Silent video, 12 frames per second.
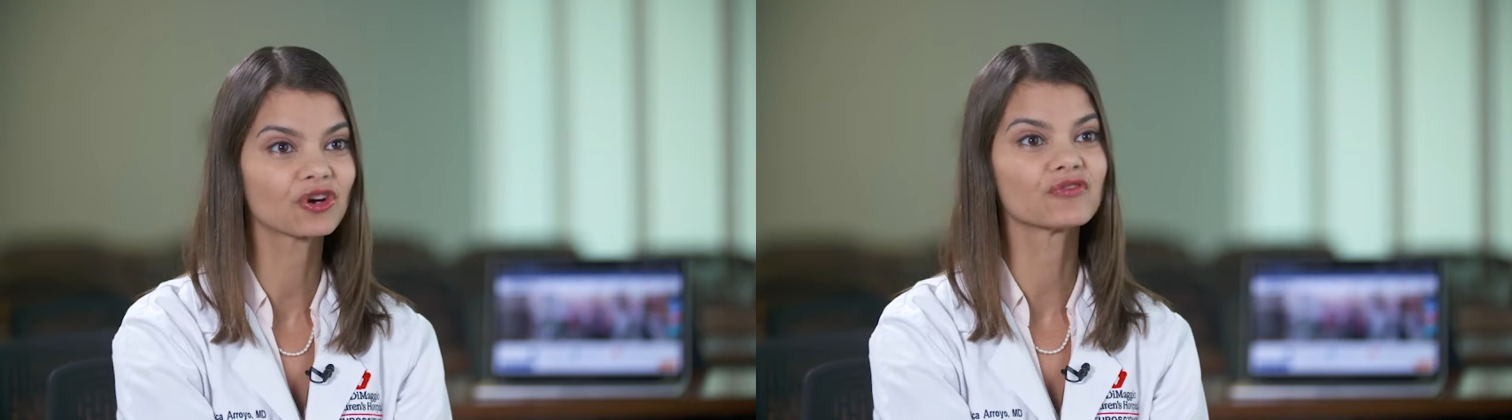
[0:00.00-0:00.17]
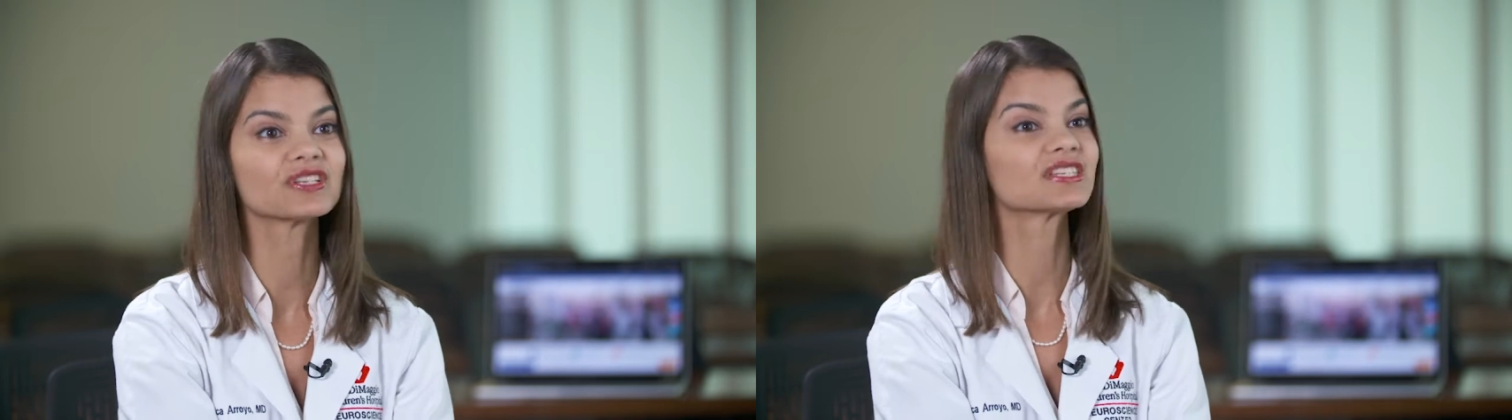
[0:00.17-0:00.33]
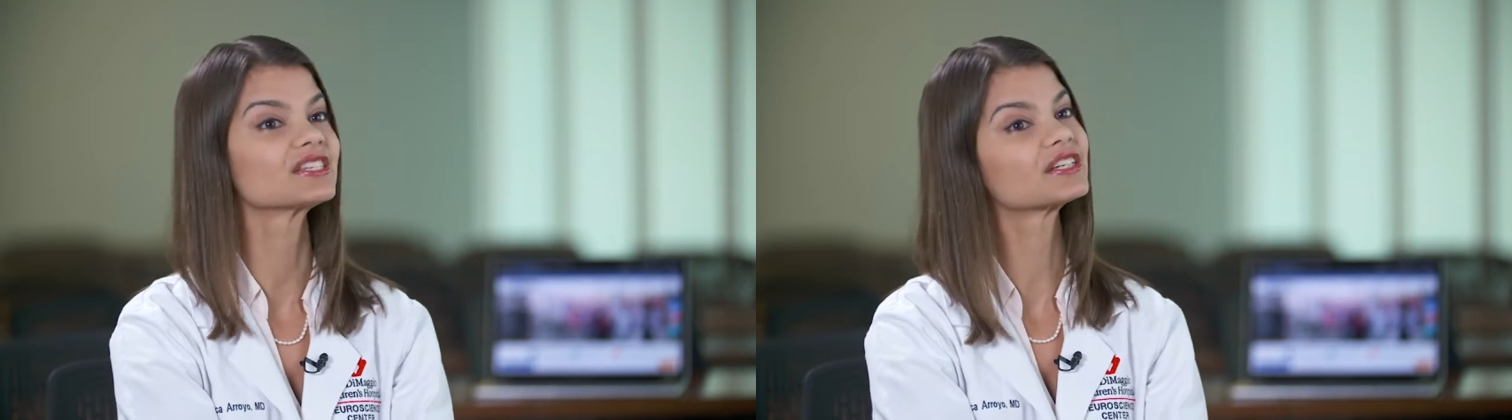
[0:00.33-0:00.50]
or
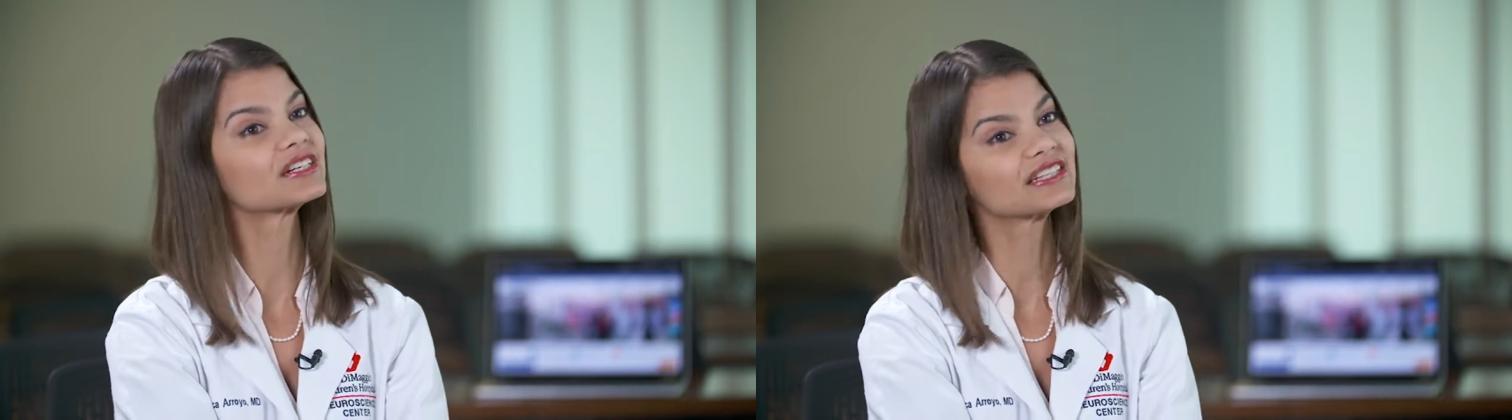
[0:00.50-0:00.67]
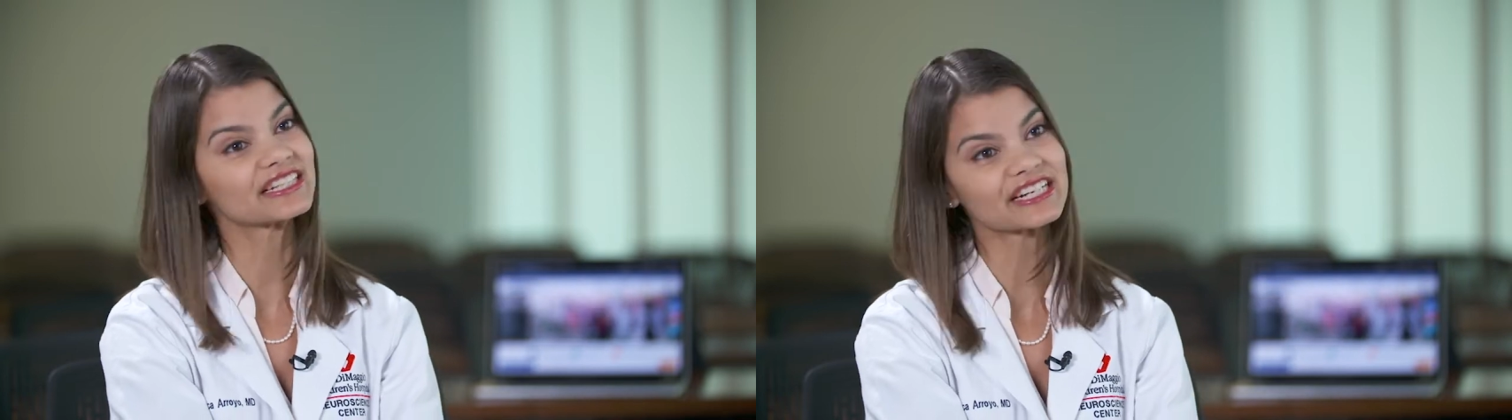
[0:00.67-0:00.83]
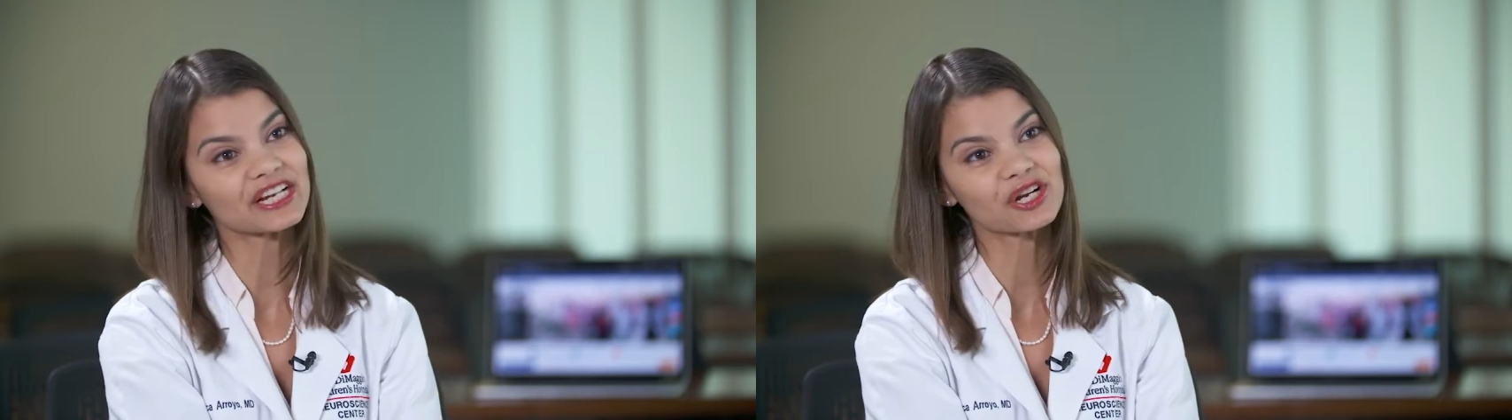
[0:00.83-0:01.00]
if it's in the
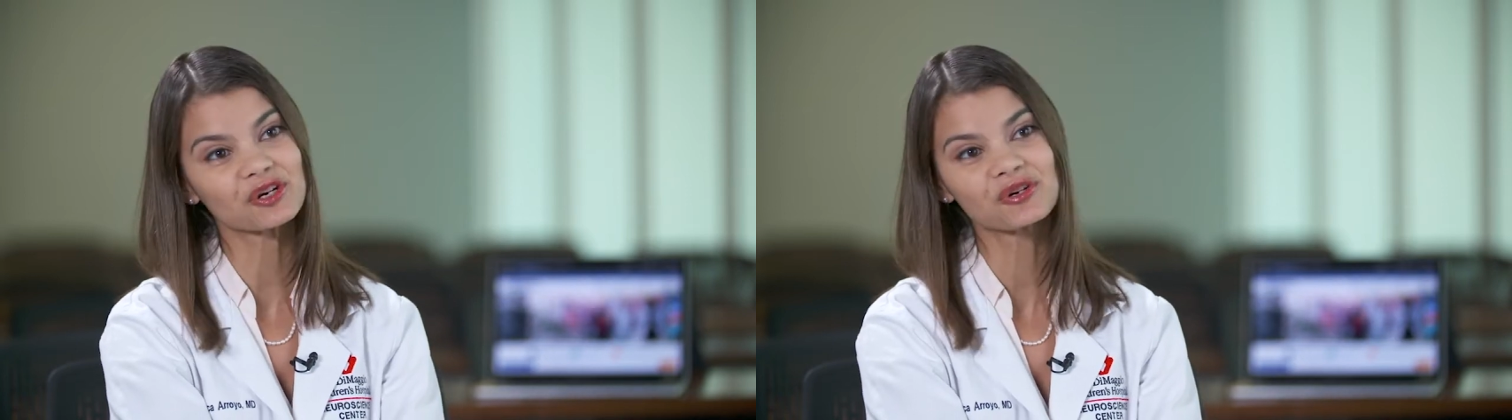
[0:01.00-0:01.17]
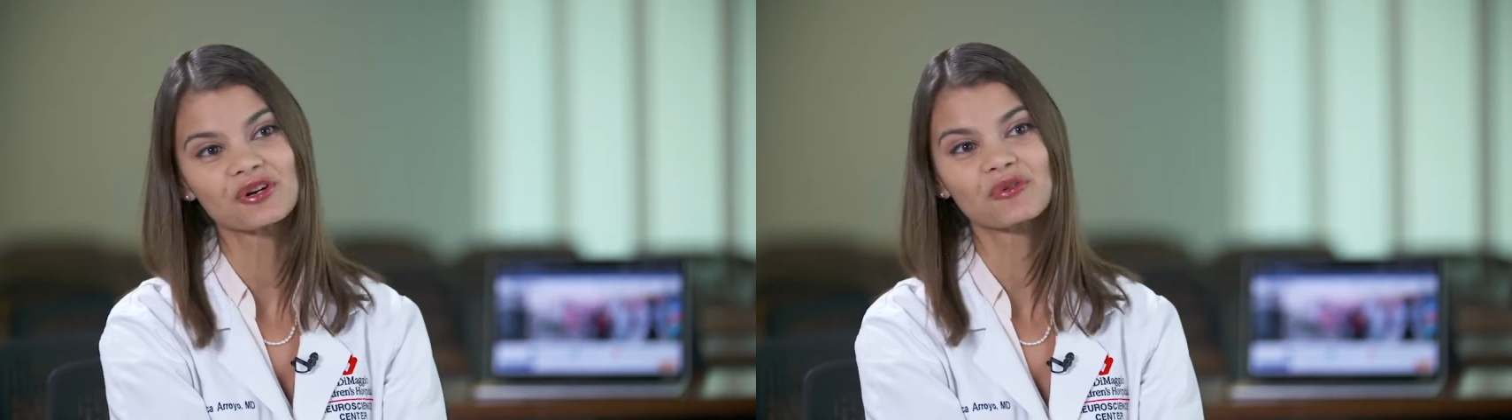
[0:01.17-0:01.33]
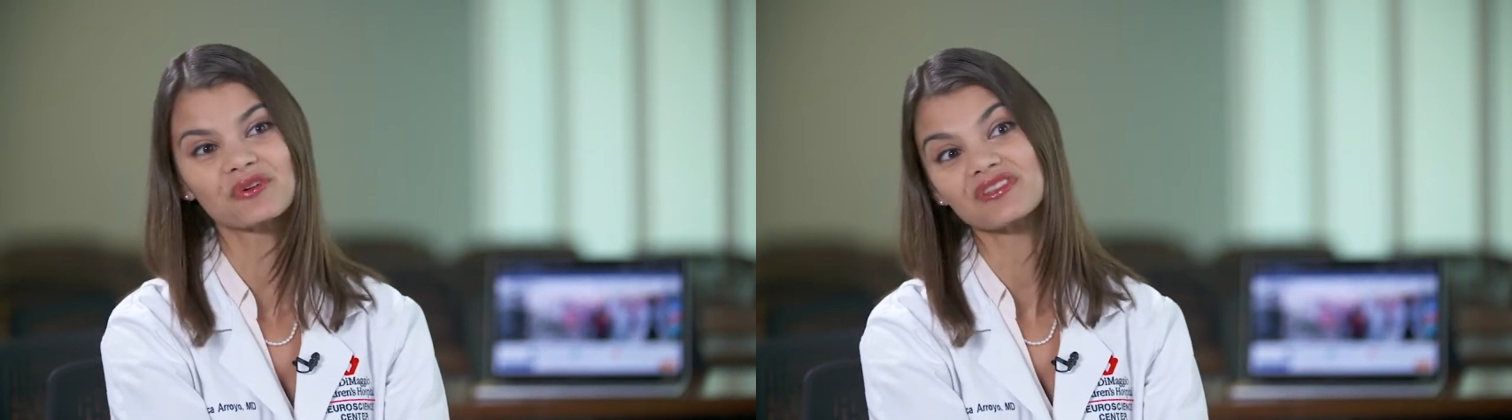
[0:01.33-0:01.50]
clinic
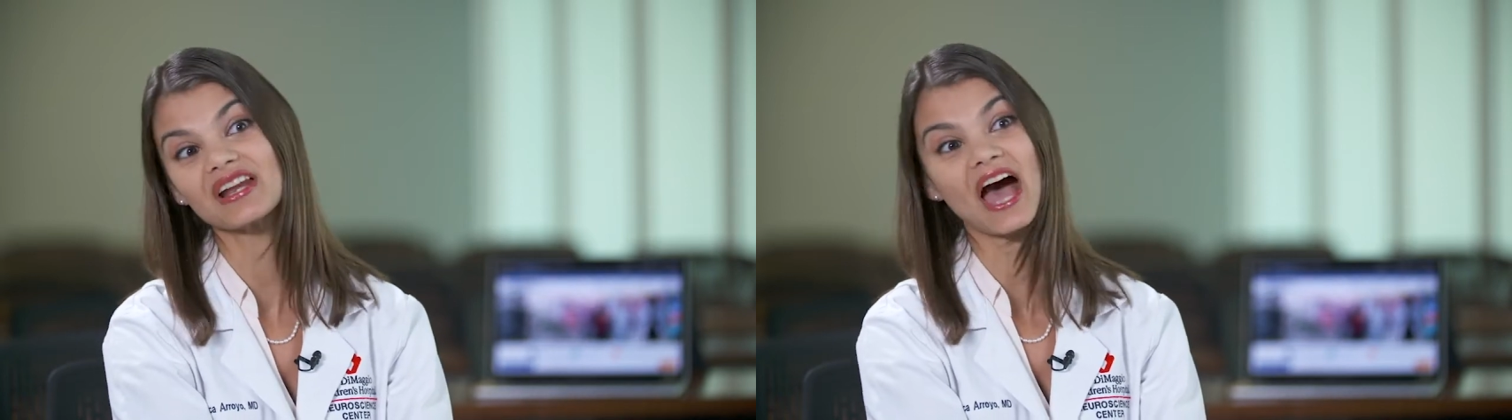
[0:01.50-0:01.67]
with an